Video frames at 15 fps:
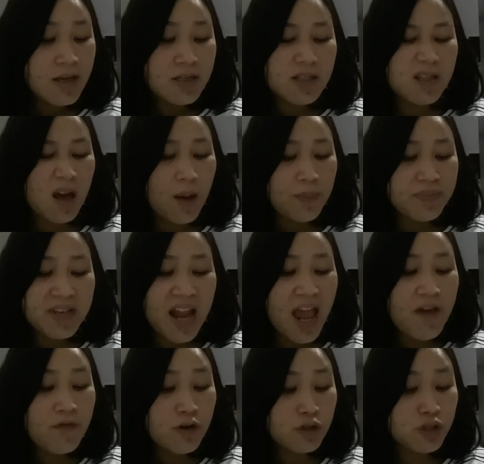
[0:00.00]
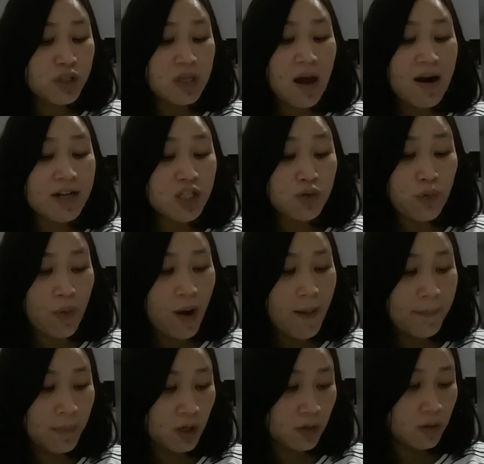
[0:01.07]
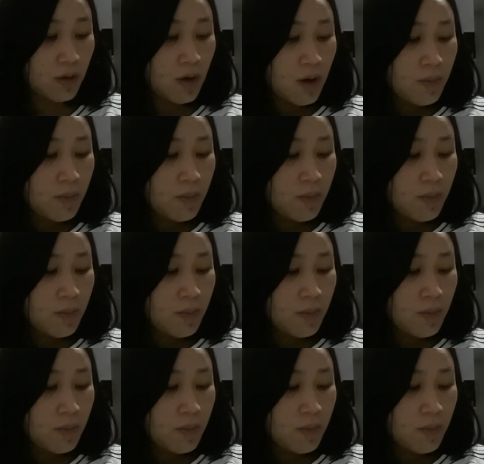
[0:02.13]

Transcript: Some never study grammar,